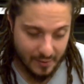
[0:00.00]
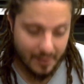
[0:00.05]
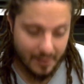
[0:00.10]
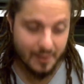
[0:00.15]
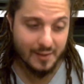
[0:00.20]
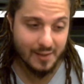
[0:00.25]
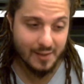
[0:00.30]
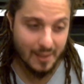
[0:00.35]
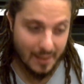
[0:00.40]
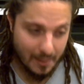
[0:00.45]

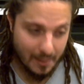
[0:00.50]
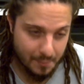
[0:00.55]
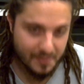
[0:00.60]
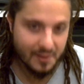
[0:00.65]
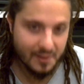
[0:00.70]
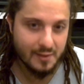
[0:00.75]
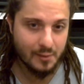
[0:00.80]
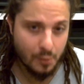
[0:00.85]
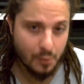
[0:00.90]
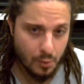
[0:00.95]
as
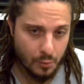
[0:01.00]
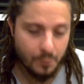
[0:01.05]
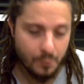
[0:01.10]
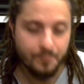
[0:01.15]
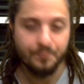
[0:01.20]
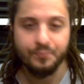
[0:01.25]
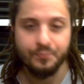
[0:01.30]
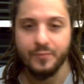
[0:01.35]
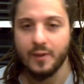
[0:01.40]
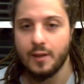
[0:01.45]
eclipses go,
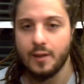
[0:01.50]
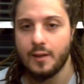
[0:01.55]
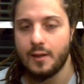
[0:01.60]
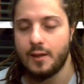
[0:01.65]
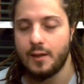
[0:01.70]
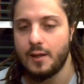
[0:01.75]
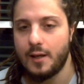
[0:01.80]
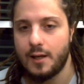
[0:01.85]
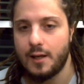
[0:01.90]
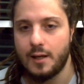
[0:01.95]

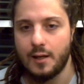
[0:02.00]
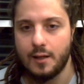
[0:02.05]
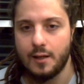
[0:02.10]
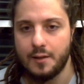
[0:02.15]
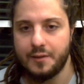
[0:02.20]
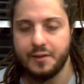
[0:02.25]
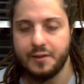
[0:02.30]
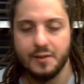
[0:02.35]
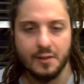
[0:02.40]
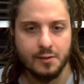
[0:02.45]

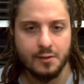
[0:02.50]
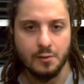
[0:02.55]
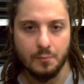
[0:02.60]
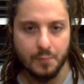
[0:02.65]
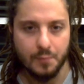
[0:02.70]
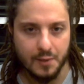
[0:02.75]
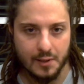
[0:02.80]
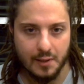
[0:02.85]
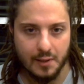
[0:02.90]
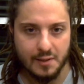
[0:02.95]
this is
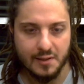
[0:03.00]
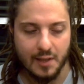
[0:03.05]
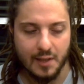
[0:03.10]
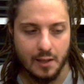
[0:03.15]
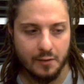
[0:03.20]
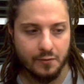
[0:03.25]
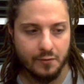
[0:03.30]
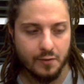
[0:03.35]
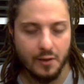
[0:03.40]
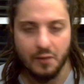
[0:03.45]
completely
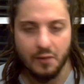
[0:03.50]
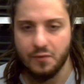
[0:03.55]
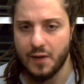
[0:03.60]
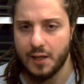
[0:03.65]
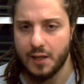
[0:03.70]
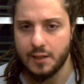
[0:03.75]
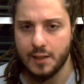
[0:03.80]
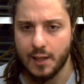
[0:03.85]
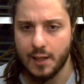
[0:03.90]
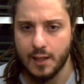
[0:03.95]
safe. If I
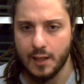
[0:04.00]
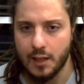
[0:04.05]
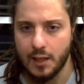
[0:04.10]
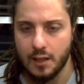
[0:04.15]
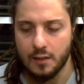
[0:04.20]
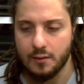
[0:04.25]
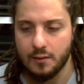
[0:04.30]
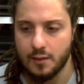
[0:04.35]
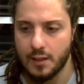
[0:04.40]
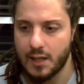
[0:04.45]
die
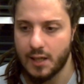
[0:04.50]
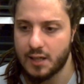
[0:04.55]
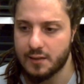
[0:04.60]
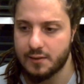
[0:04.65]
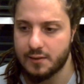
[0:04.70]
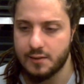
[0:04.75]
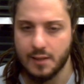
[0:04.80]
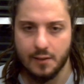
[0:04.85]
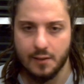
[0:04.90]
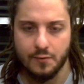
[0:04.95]
in the
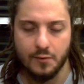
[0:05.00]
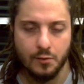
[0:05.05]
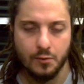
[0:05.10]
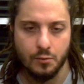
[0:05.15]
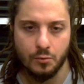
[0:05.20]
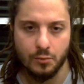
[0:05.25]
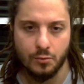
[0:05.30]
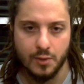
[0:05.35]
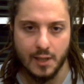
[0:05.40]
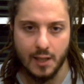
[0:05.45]
next
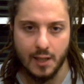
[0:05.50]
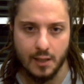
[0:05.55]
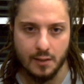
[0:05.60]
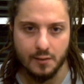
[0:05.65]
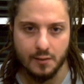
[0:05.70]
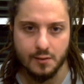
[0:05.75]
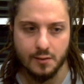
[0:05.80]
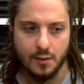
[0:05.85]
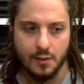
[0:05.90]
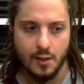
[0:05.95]
few
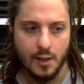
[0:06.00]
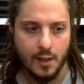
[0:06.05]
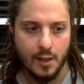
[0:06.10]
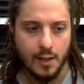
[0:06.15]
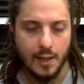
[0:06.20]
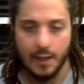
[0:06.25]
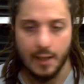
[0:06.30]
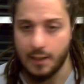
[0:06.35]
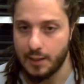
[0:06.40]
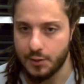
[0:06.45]
days,
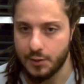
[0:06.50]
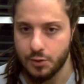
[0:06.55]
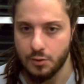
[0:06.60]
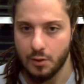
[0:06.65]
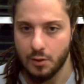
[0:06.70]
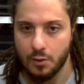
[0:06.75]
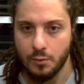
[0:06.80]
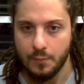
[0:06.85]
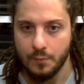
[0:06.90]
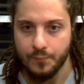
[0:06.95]
I'll let you
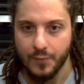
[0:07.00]
know.